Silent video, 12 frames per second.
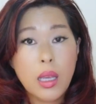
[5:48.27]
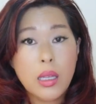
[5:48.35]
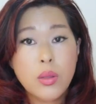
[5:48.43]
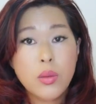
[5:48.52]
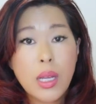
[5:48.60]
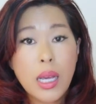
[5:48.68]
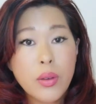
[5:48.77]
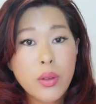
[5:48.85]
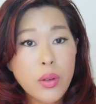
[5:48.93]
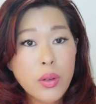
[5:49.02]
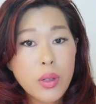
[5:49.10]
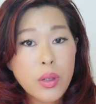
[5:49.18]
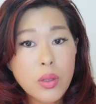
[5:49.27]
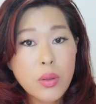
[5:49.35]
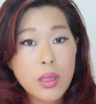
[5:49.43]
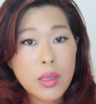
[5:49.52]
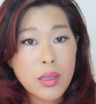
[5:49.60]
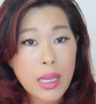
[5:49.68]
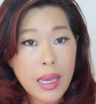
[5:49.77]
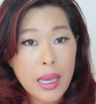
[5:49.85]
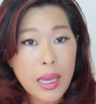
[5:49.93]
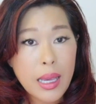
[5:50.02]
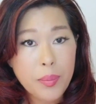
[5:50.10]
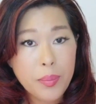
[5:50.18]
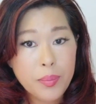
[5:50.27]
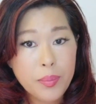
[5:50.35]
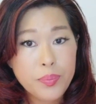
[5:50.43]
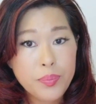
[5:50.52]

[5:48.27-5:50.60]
And so now you're going to do the same.